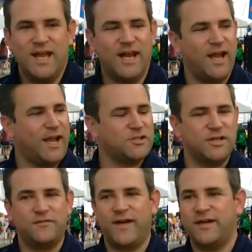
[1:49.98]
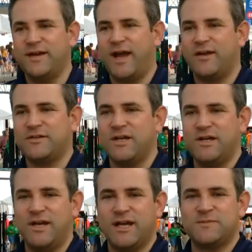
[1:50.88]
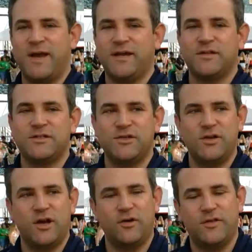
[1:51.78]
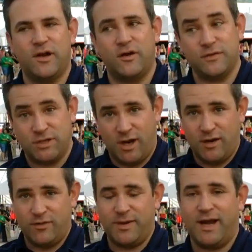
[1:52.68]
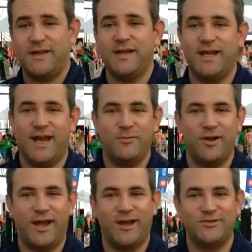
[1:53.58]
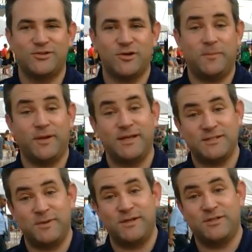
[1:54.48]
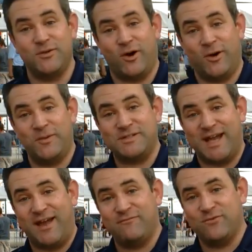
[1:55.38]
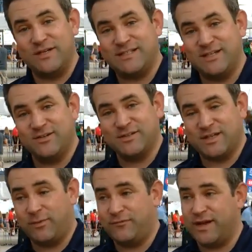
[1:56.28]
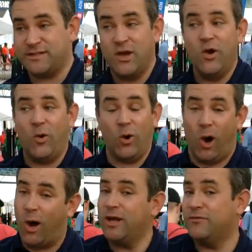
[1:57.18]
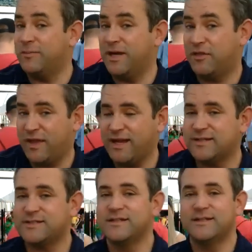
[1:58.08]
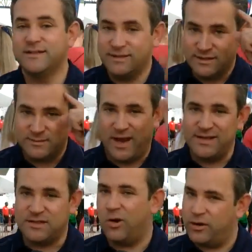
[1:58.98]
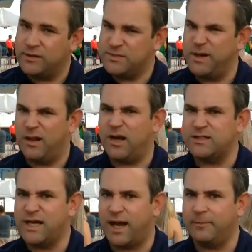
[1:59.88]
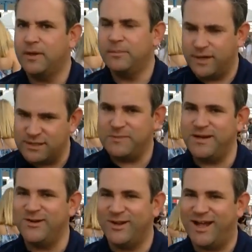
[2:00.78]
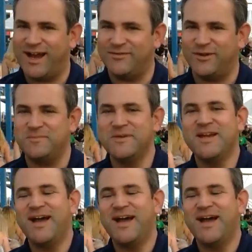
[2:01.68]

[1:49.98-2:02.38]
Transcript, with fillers: And I actually found out, uh, you guys back in the studio, that our photographer behind the camera, Andrew Triplett, has been to almost every single Summerfest, or all of them, he thinks. His mind's going, it's been a long time, but he's been to a lot of them.